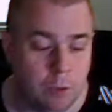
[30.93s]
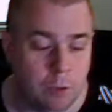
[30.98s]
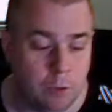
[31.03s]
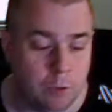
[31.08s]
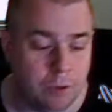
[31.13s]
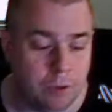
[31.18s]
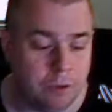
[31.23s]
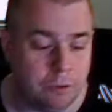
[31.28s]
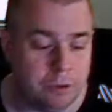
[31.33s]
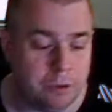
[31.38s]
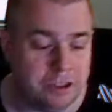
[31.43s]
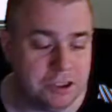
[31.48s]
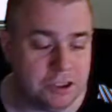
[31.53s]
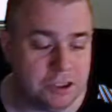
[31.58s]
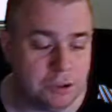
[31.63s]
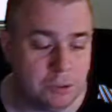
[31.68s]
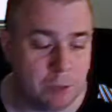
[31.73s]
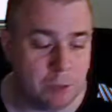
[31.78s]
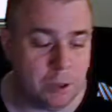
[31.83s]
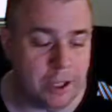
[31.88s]
One of the
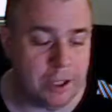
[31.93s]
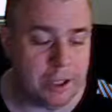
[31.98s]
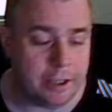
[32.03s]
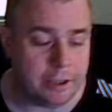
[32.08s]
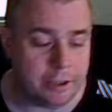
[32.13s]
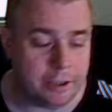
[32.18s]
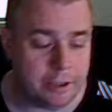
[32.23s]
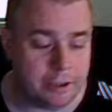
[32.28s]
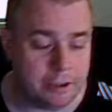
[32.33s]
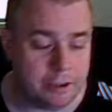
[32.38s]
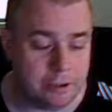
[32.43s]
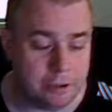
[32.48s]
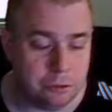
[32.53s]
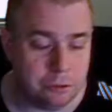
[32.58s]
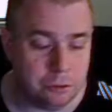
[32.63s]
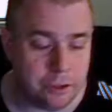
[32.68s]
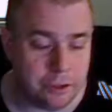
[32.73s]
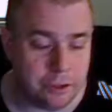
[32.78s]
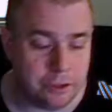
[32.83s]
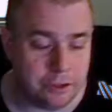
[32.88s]
reasons why I'd like
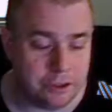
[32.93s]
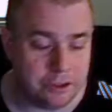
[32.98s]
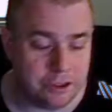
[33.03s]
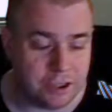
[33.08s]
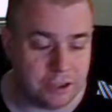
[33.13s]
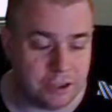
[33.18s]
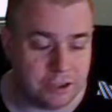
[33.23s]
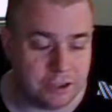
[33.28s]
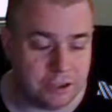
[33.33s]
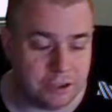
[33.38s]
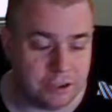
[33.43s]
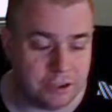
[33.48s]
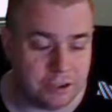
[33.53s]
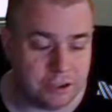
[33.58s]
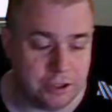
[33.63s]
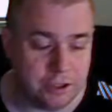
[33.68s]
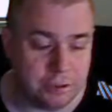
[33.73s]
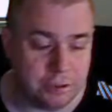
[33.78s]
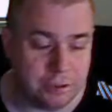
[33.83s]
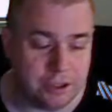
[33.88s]
to discuss this
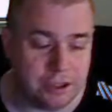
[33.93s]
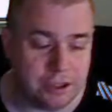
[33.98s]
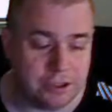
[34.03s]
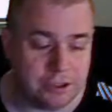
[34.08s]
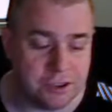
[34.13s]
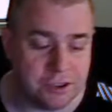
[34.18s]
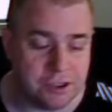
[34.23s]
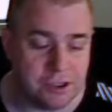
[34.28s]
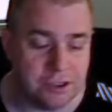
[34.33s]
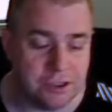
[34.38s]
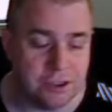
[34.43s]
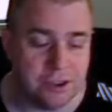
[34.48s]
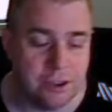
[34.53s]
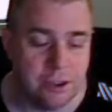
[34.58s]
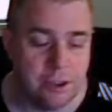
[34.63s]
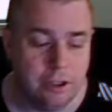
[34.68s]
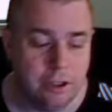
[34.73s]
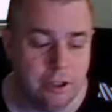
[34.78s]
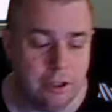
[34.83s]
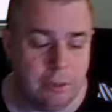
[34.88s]
is because this
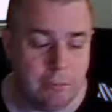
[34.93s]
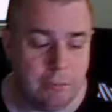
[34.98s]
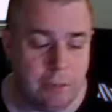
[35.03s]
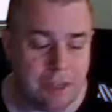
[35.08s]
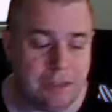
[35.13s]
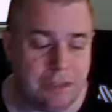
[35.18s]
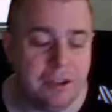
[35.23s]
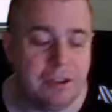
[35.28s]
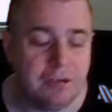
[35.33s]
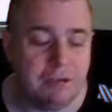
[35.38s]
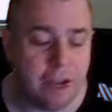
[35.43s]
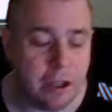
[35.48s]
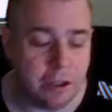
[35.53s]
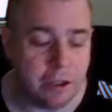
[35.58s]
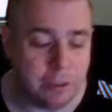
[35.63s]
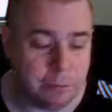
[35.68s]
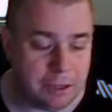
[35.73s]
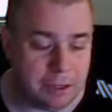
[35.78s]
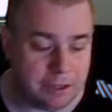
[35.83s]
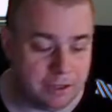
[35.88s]
method of
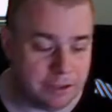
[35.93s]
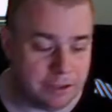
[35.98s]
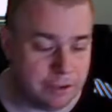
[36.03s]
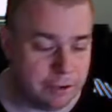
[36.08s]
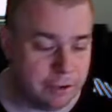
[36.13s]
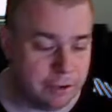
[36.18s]
argument